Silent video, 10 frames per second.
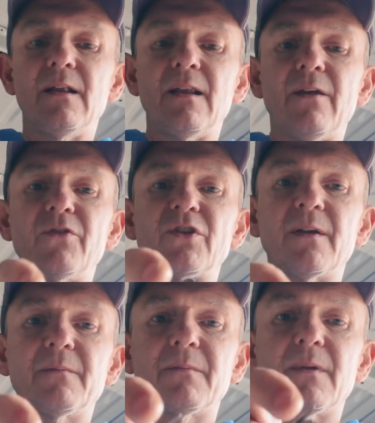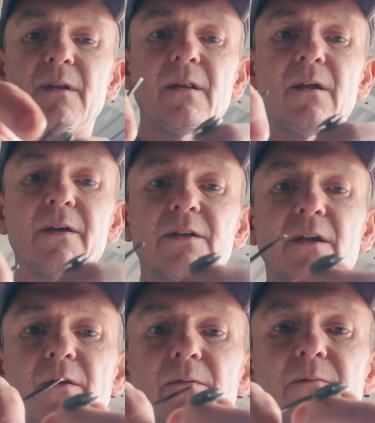Leverage it like
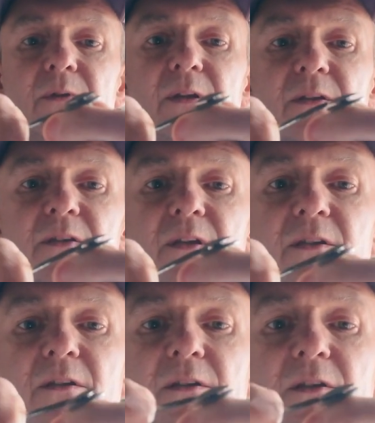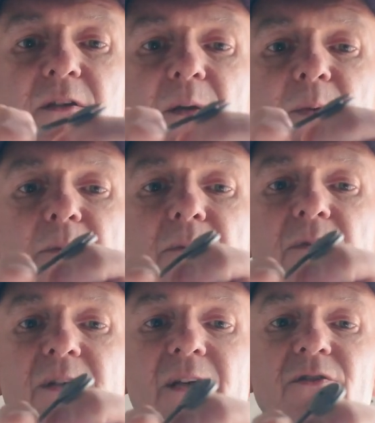so, and you can see it started to come up.
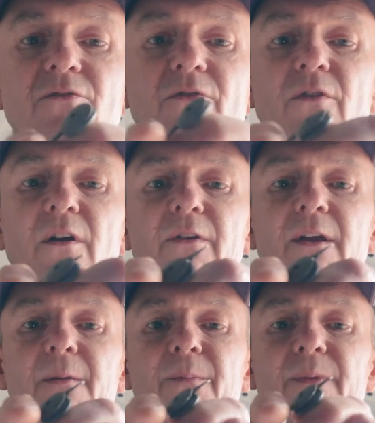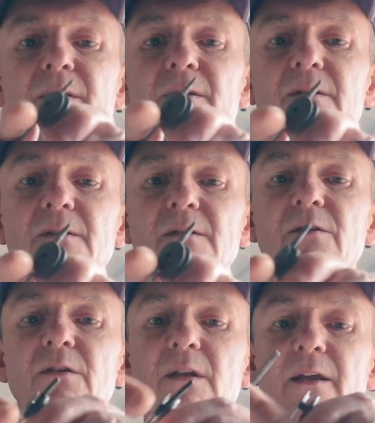Just get a screwdriver in it,
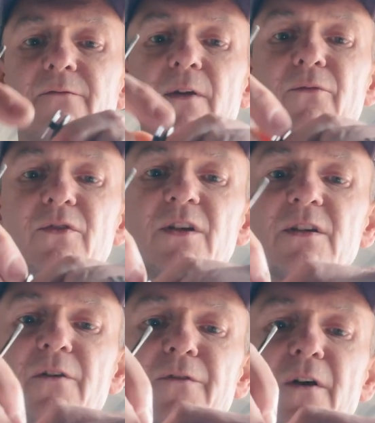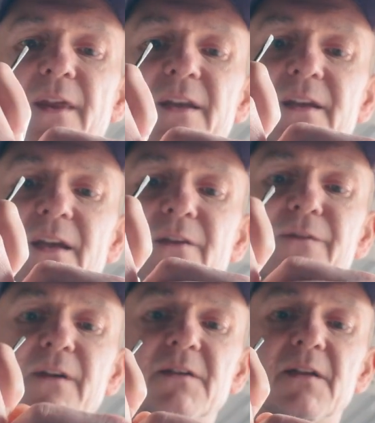just leverage it so far, then you can get your
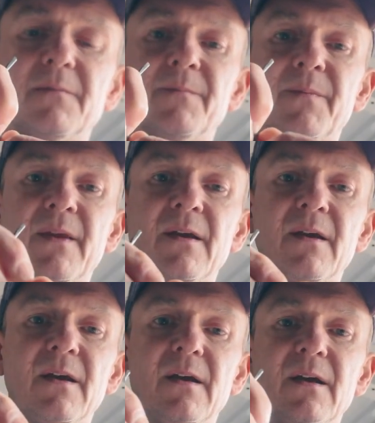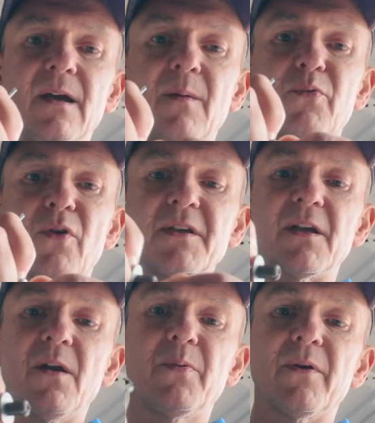fingers in and prise
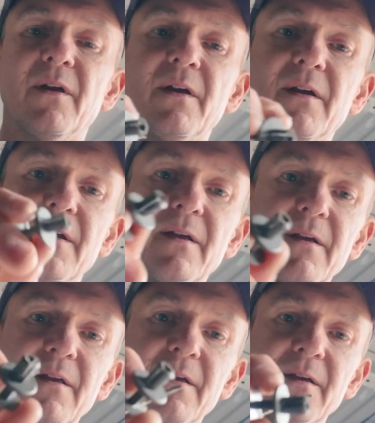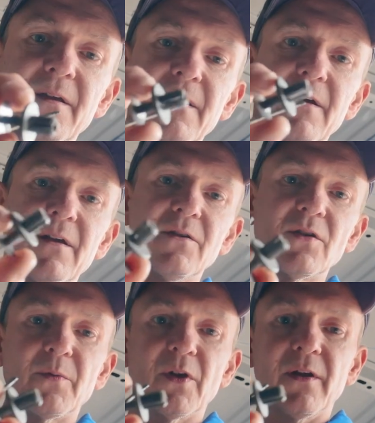it open.
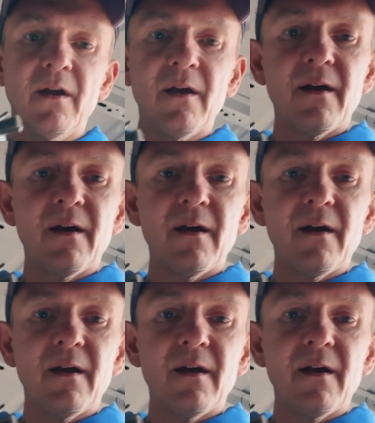Job done.